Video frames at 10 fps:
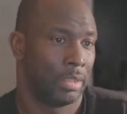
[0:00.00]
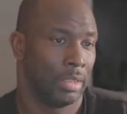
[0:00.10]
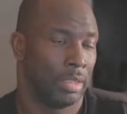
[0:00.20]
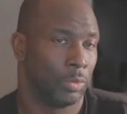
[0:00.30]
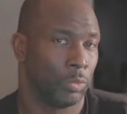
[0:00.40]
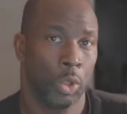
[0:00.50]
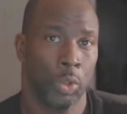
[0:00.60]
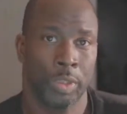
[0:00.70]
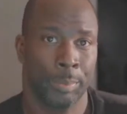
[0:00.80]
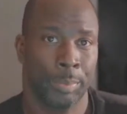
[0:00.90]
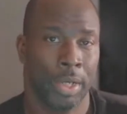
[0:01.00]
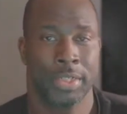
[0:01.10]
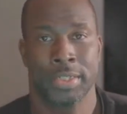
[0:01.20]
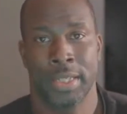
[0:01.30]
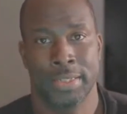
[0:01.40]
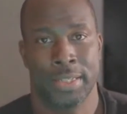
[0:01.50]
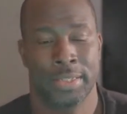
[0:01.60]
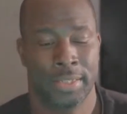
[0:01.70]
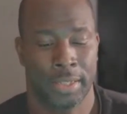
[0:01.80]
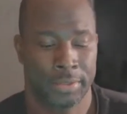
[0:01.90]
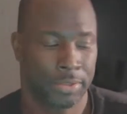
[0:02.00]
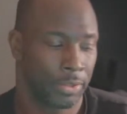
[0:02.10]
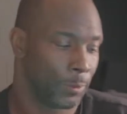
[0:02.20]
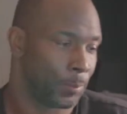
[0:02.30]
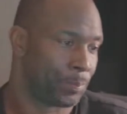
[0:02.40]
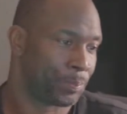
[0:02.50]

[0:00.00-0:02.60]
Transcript: uh, roll with the punches, as they say. So